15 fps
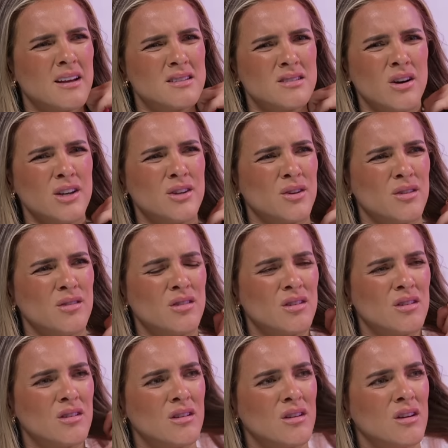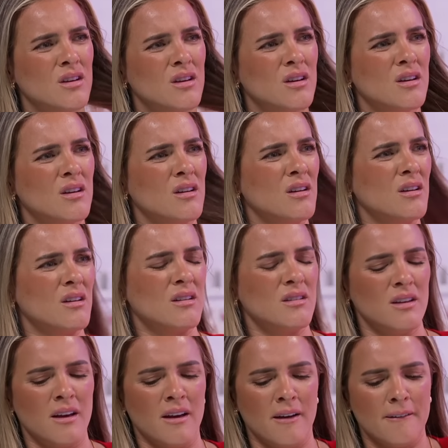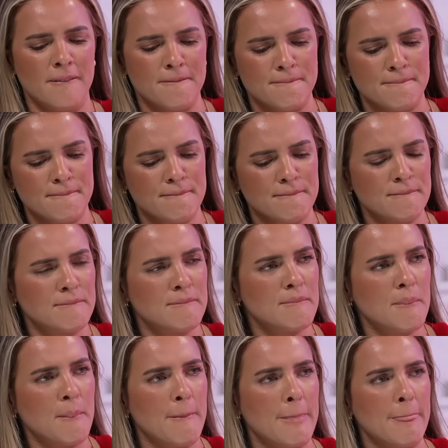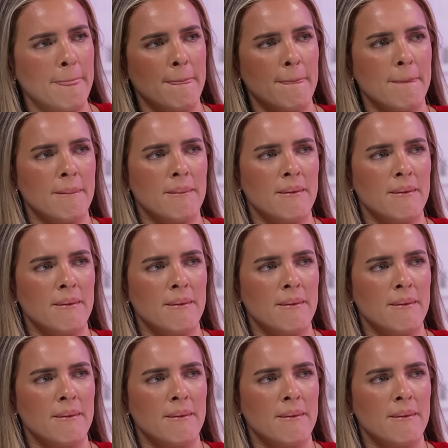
Because I do. Baltic. Yeah. But I do get quite hot and bothered a